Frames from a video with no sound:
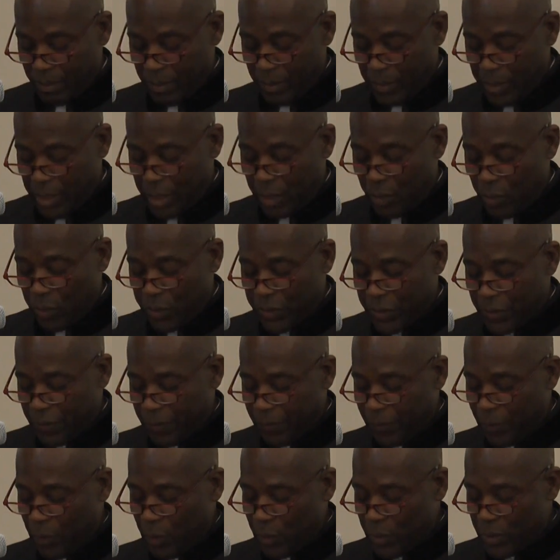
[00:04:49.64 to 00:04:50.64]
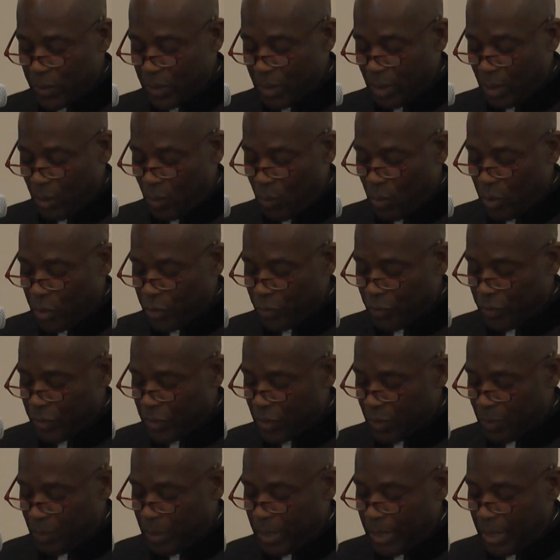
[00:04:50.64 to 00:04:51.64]
It was at first a wondrous
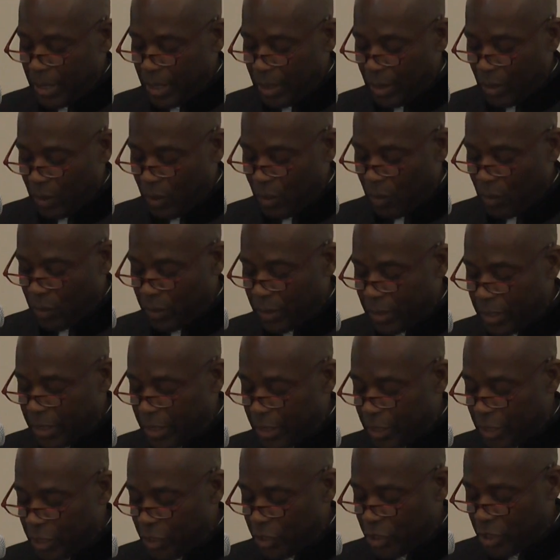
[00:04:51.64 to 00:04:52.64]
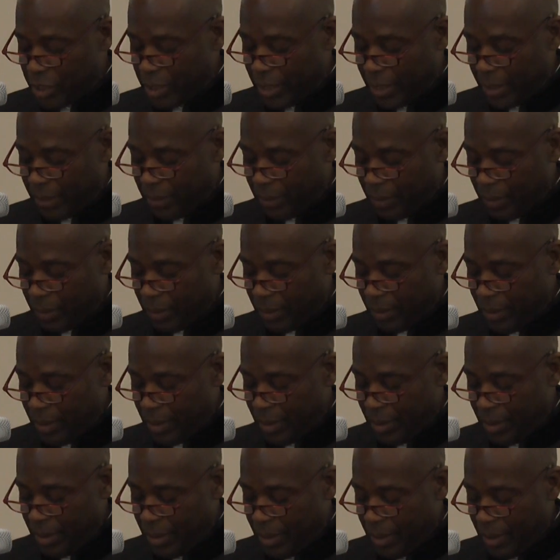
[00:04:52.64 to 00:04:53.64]
being called the Initiator,
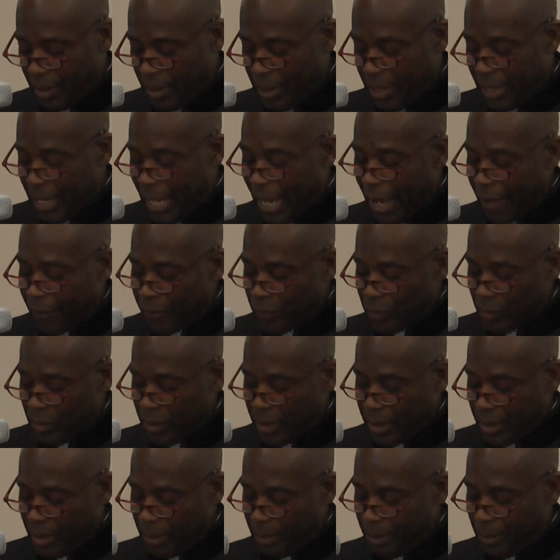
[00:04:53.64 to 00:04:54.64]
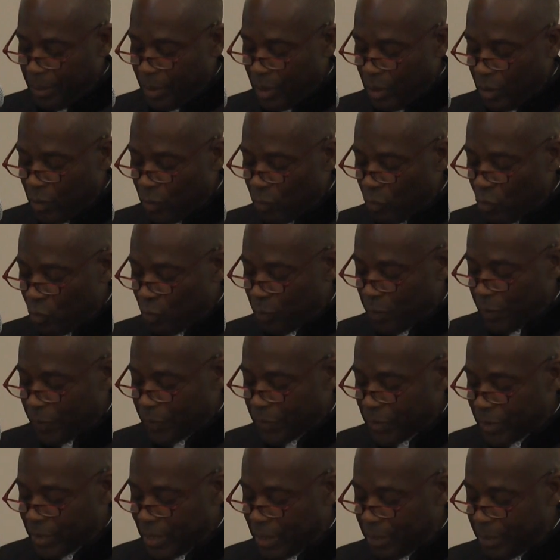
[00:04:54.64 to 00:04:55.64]
and after him a group of
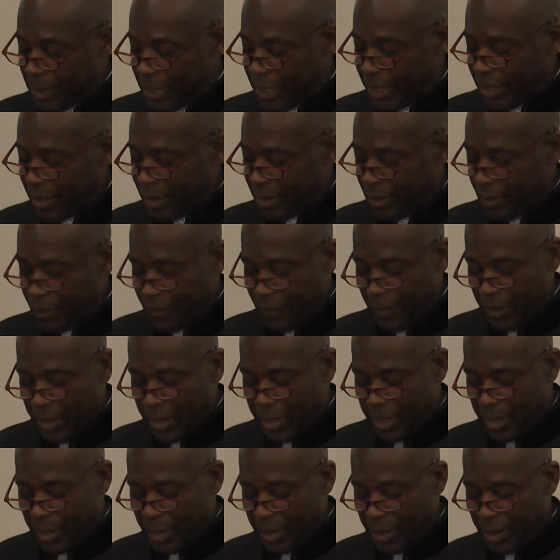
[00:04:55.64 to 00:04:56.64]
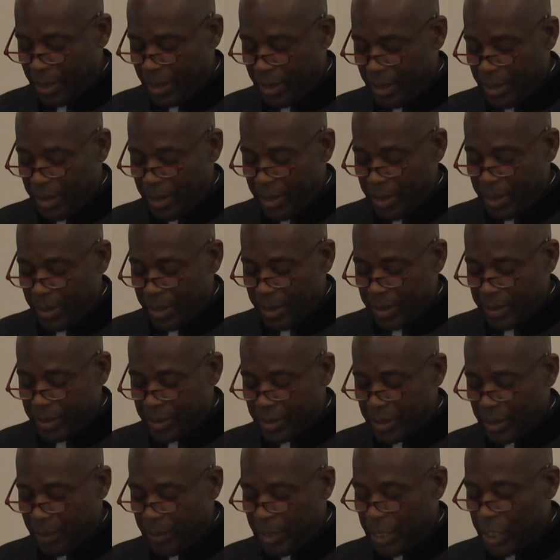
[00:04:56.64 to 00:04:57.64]
semi-divine,
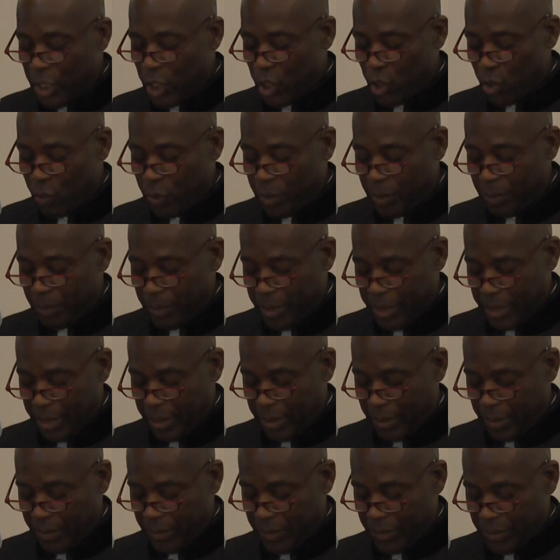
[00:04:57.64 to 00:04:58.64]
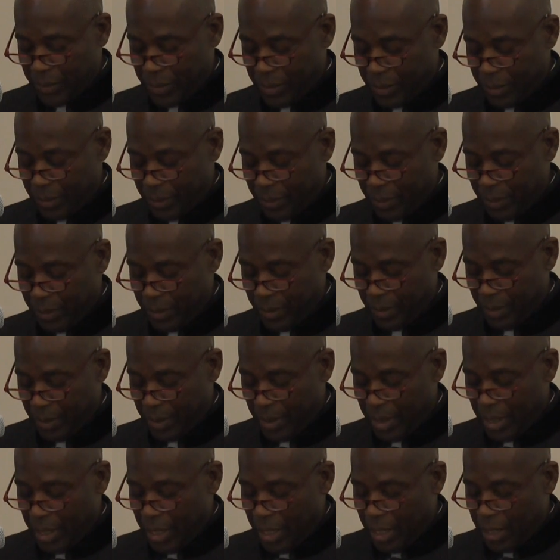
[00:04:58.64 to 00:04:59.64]
semi-human beings.
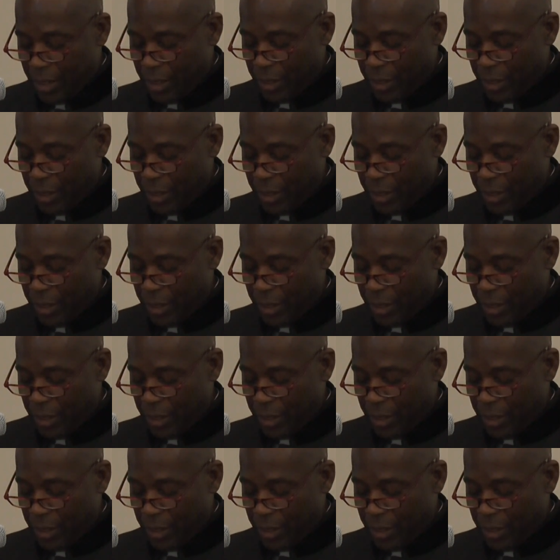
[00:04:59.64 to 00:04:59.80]
They